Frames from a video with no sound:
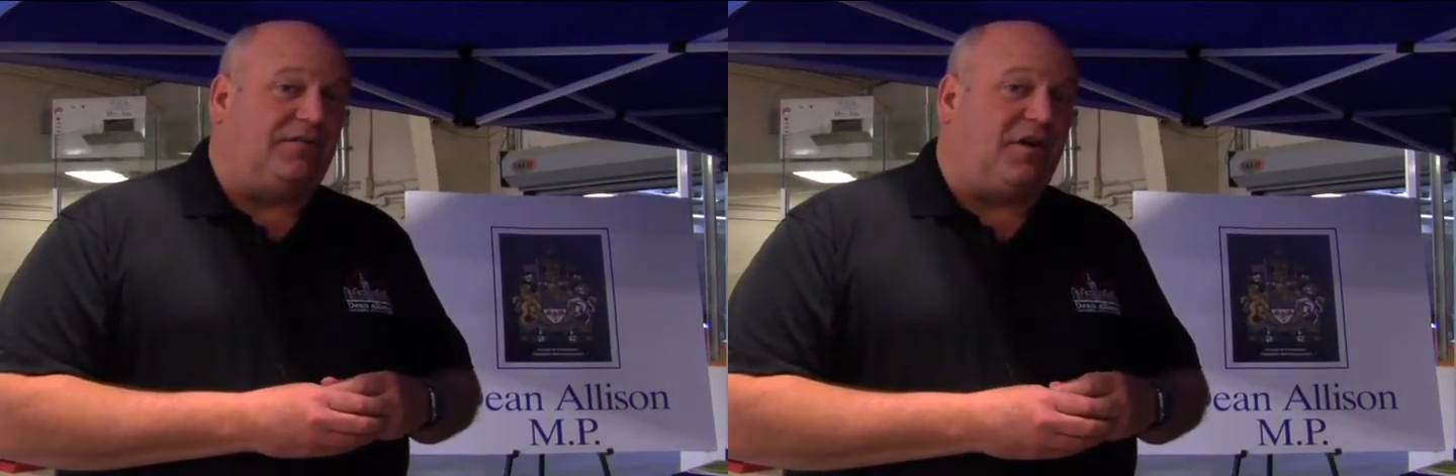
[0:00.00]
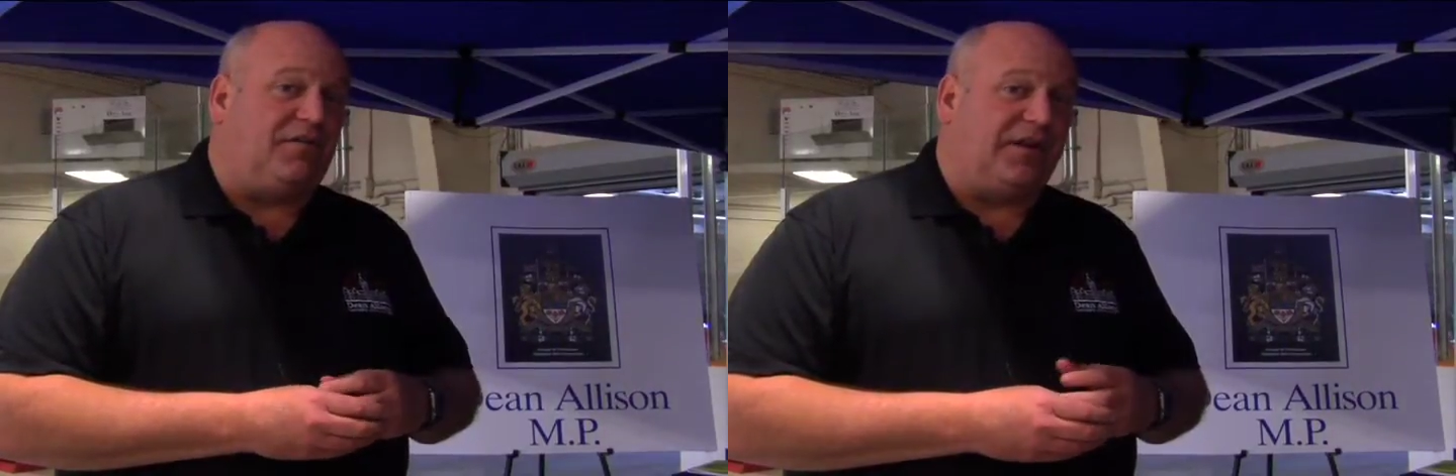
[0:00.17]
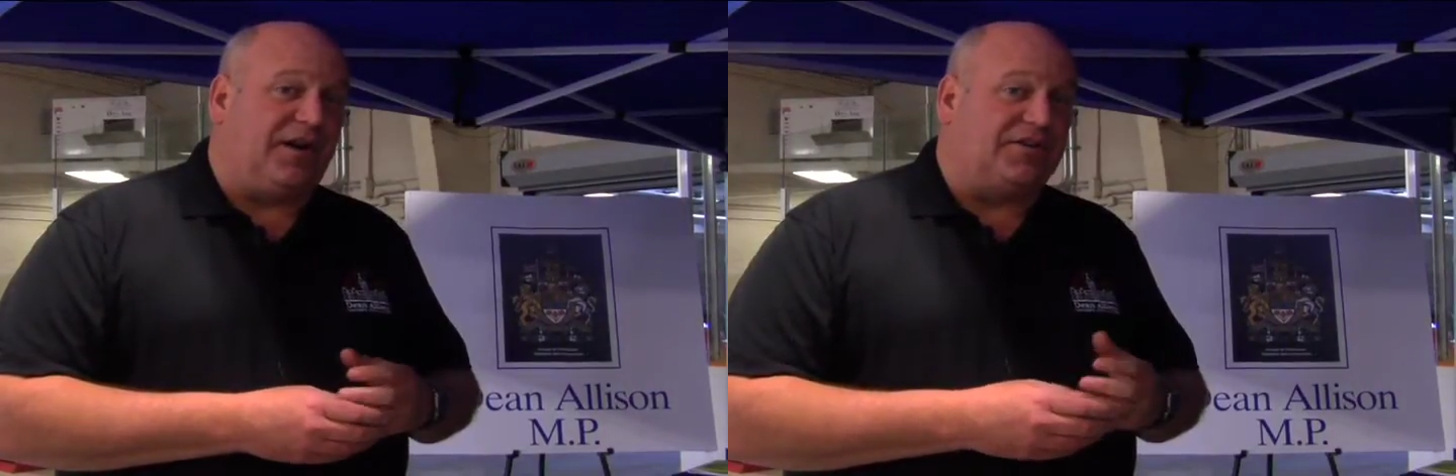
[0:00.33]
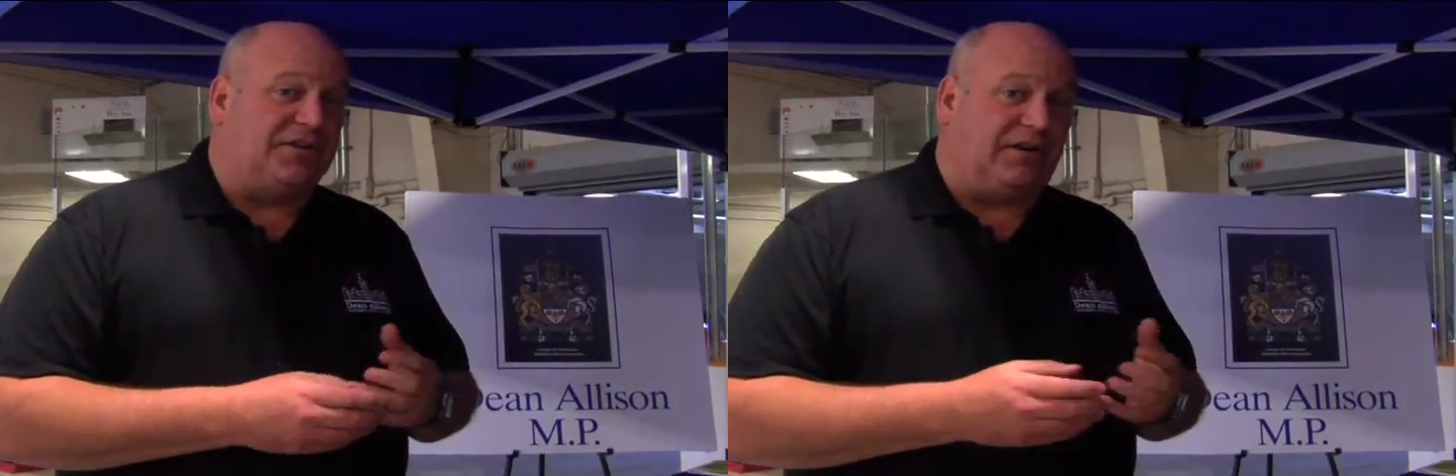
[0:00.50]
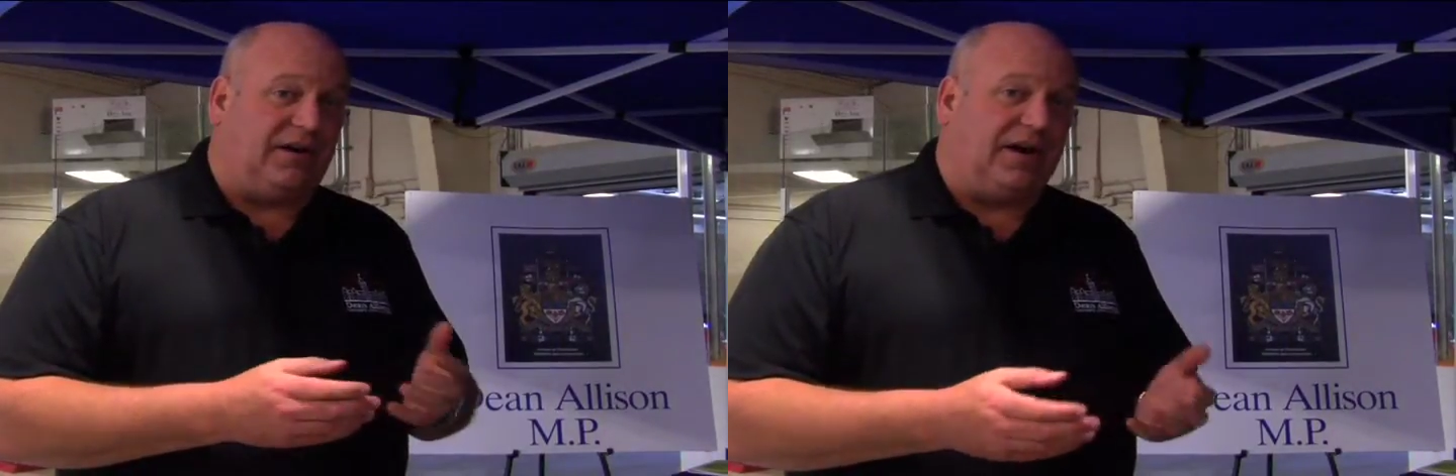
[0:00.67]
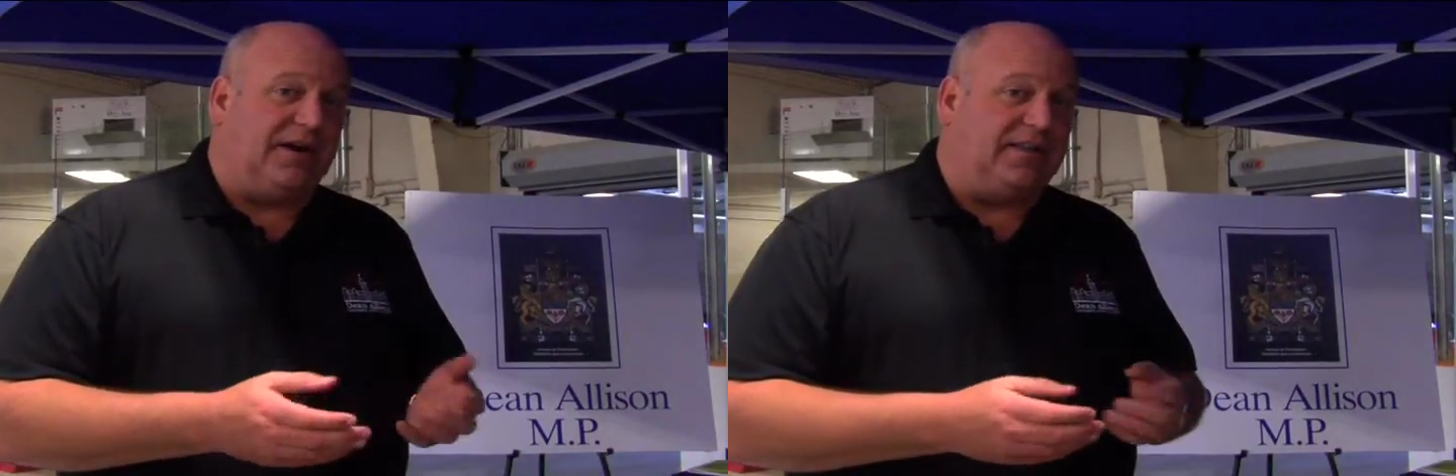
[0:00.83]
fall fairs in
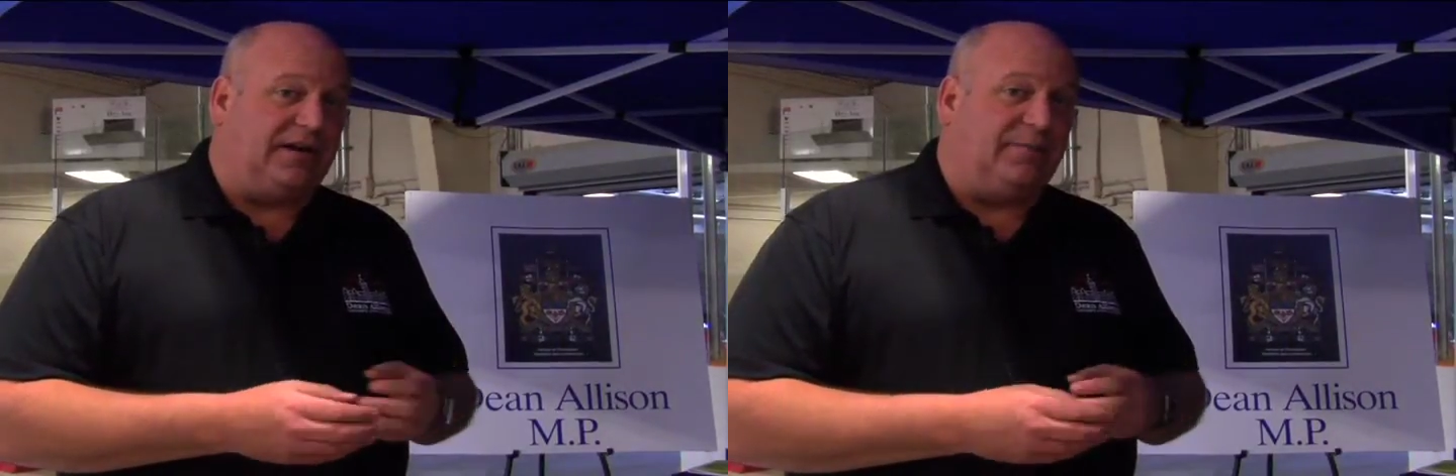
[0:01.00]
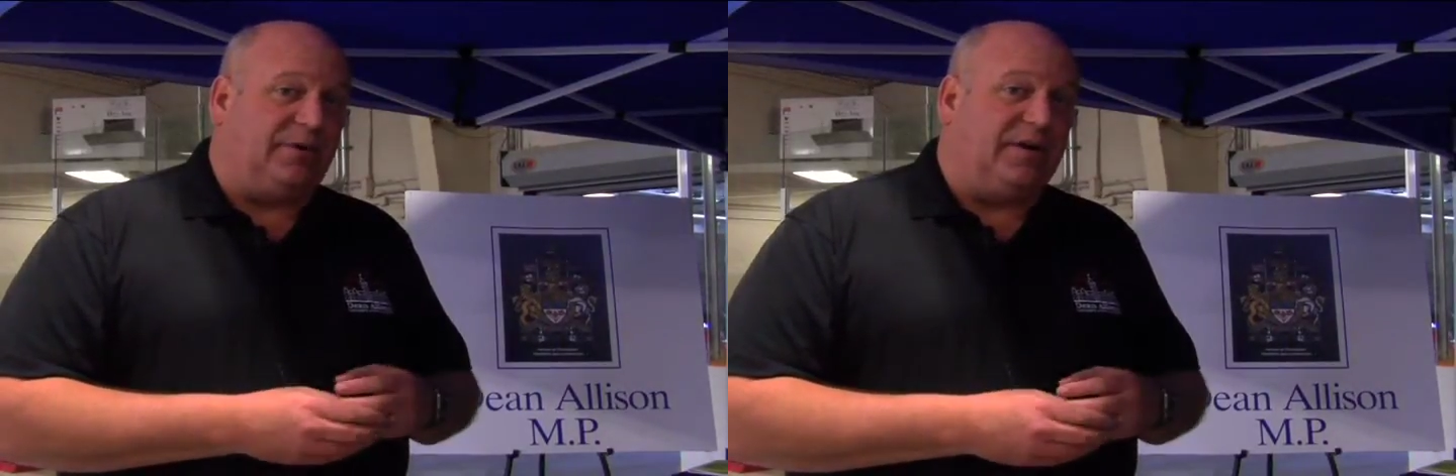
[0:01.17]
our area that have been